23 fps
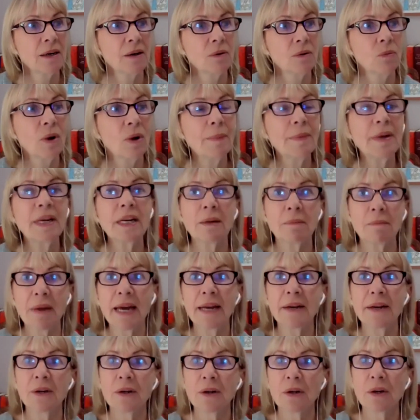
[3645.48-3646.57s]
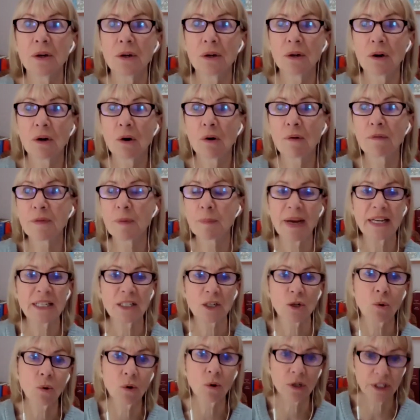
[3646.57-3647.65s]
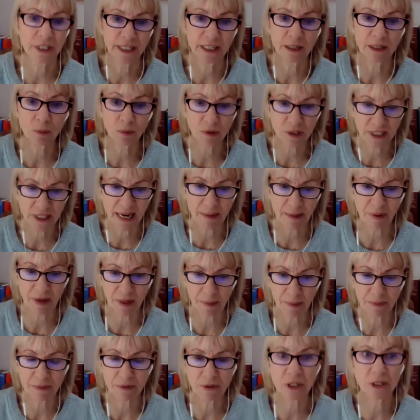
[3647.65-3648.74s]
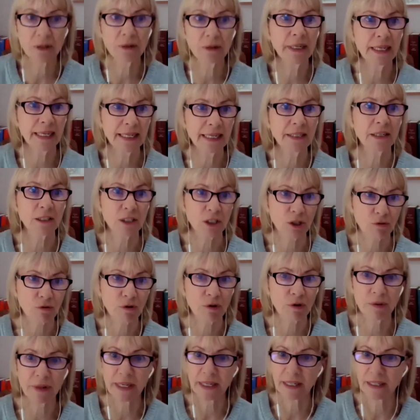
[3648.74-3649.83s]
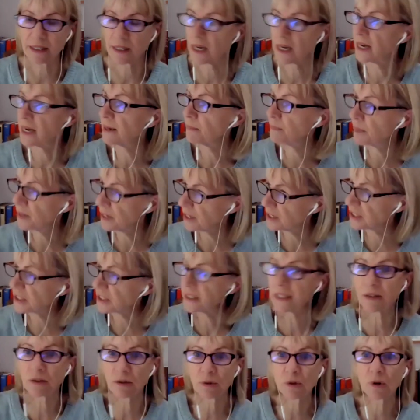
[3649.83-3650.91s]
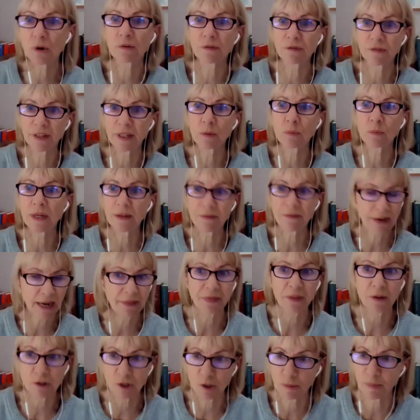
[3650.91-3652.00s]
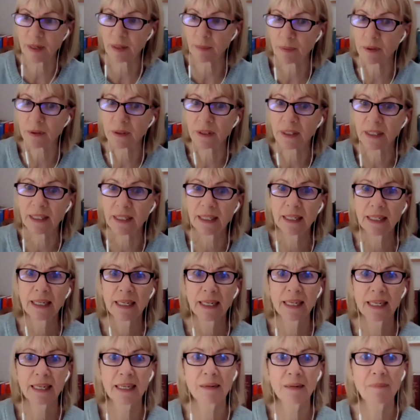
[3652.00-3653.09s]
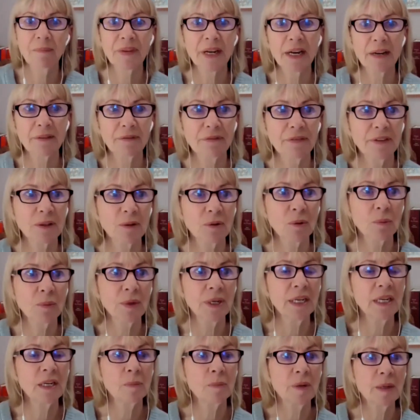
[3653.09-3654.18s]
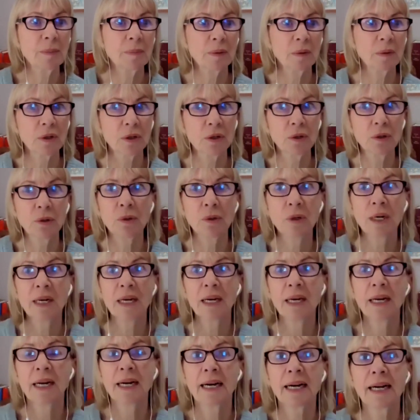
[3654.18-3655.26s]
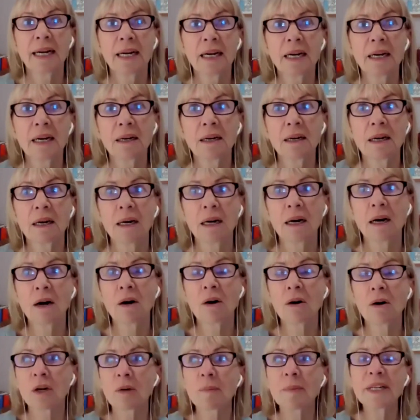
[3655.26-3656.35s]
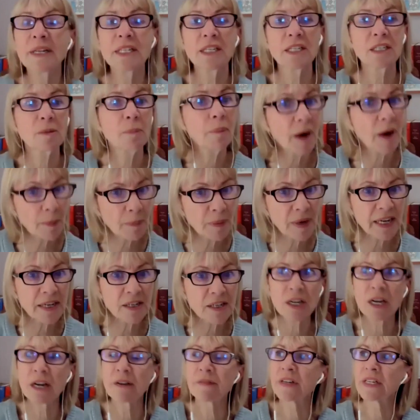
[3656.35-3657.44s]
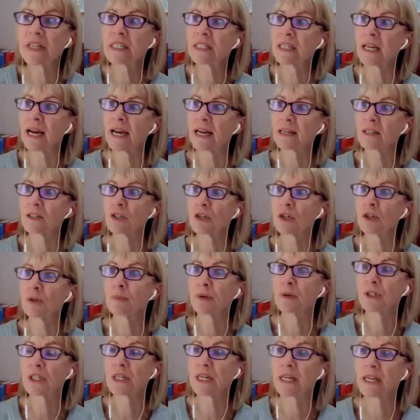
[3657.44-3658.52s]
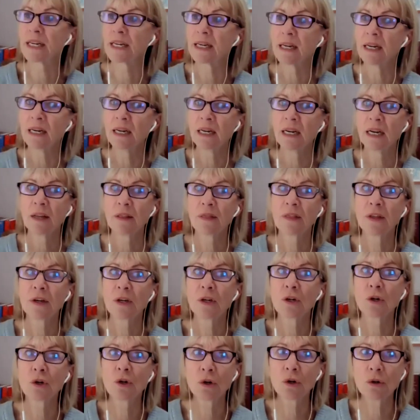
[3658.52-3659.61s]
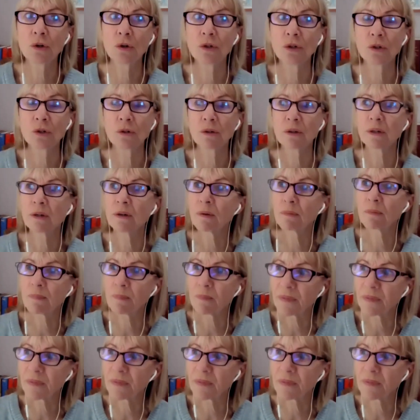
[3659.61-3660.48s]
women and men of the best quality who will step up to lead us through these. I personally do not feel we have had those people. Um, I feel that we need people who uh, are committed to public service and to putting the good, you know,